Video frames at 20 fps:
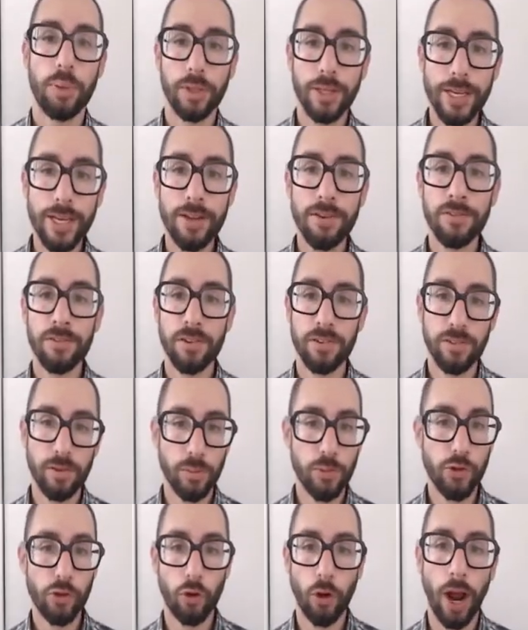Please
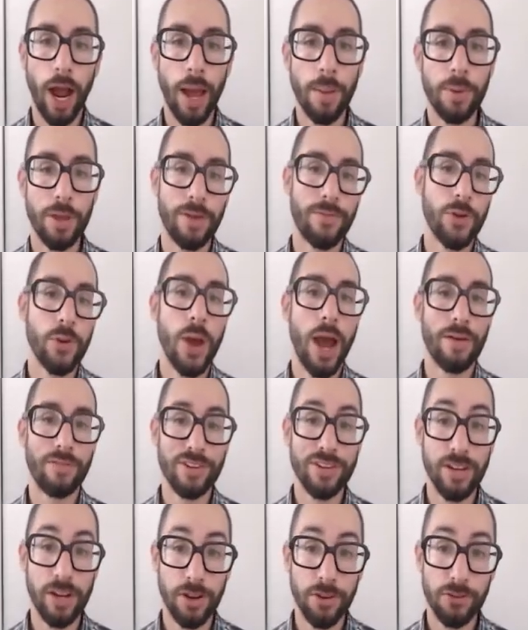subscribe if you
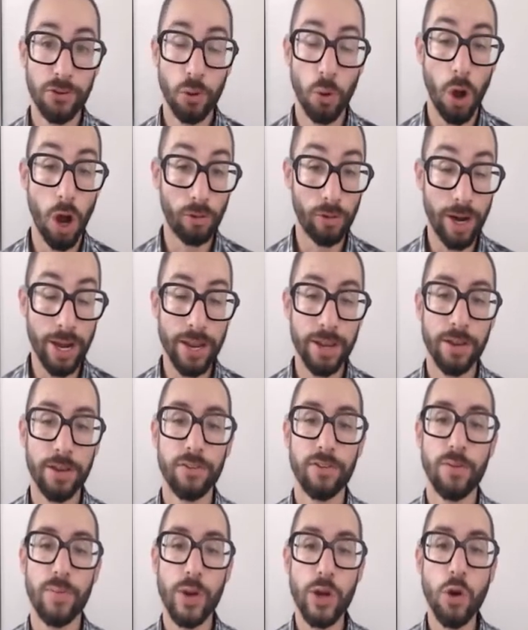haven't done so already
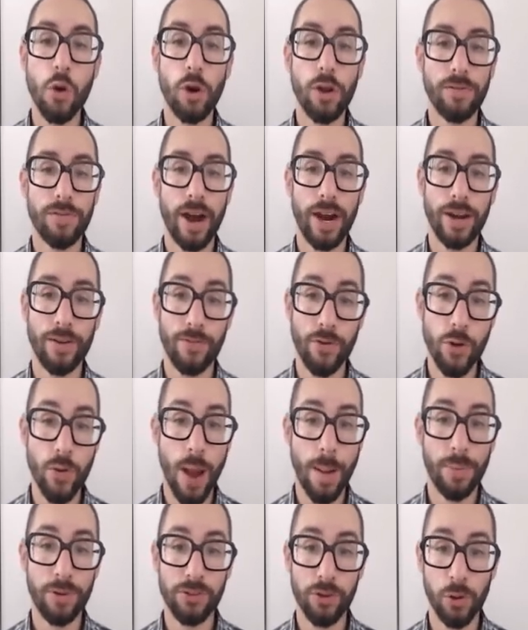to be notified of new
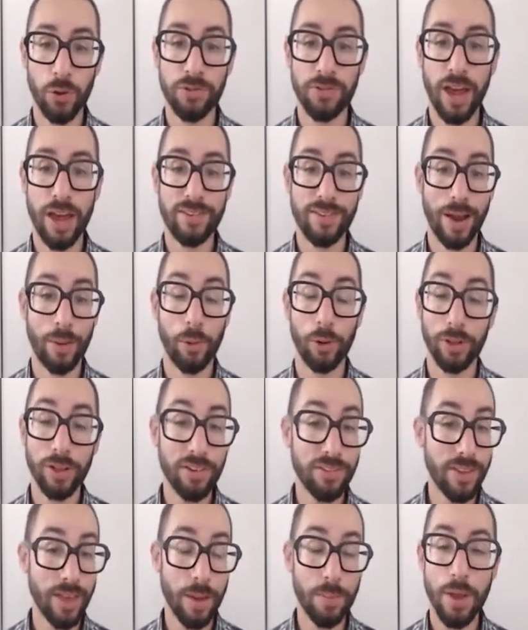episodes as I
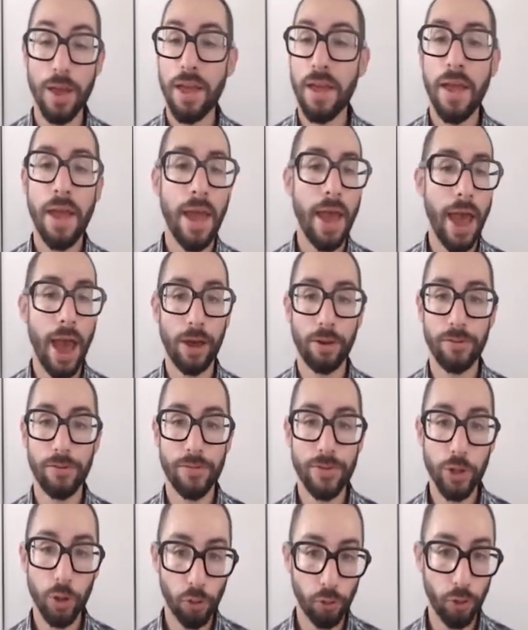release them. And
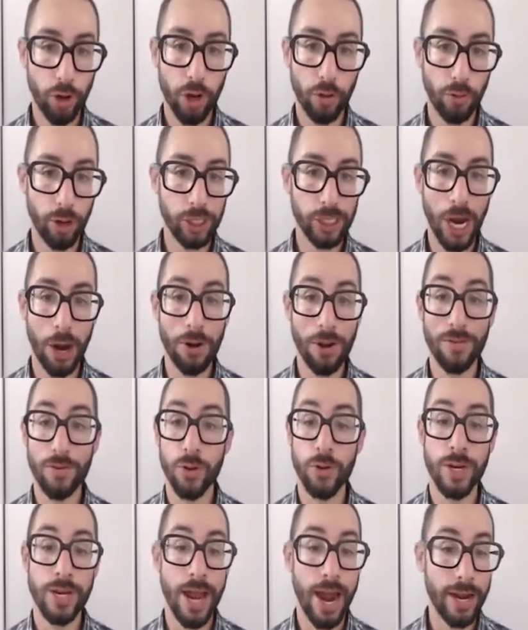feel free to reach out if you
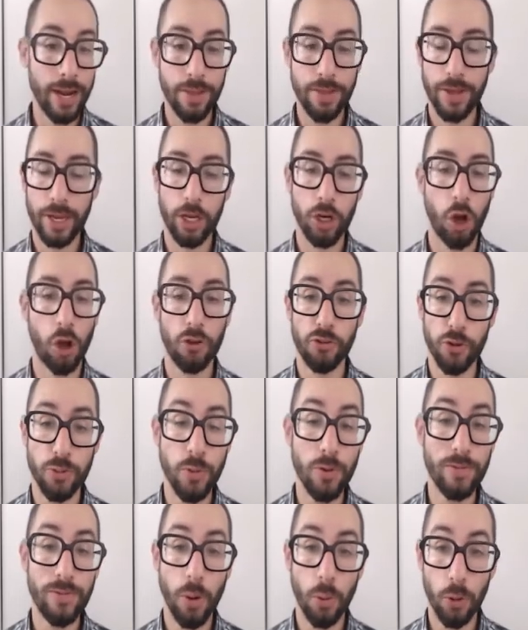need anything at all as you
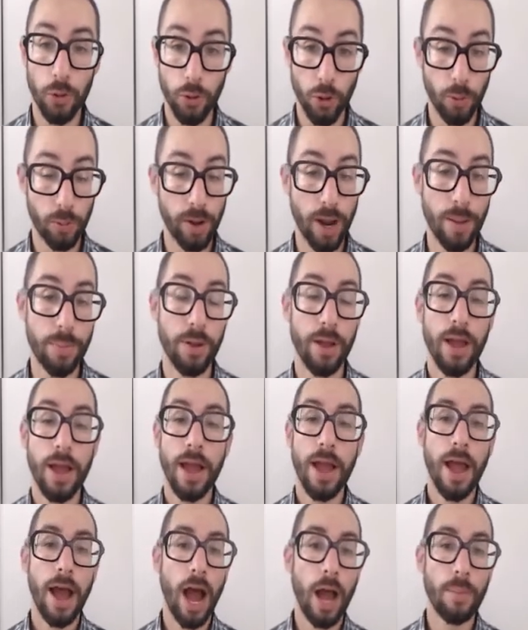move forward with your prep.
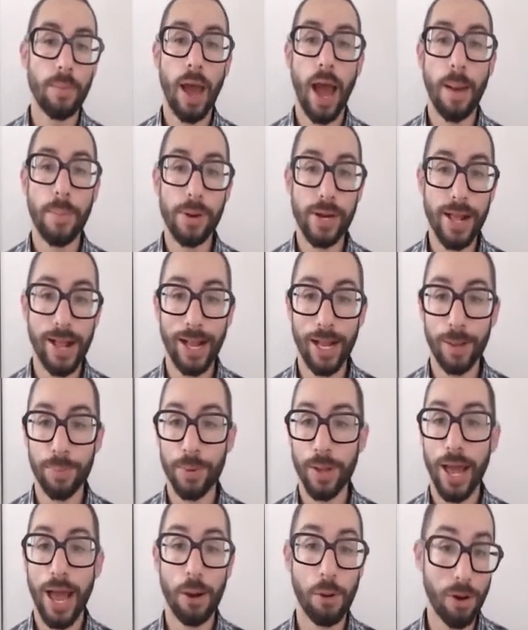I'm happy to
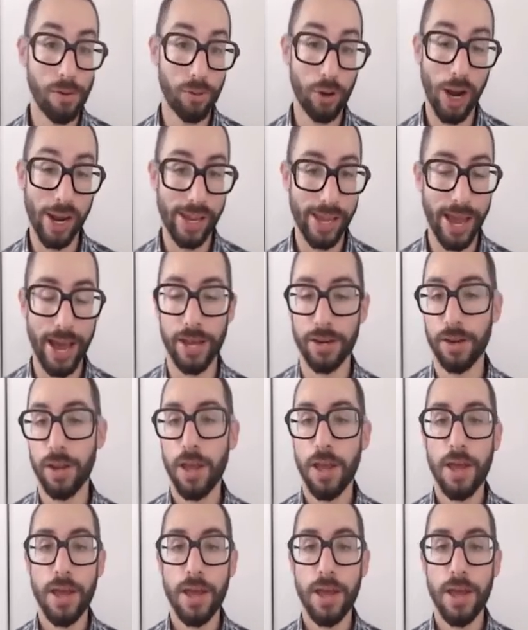help however I can.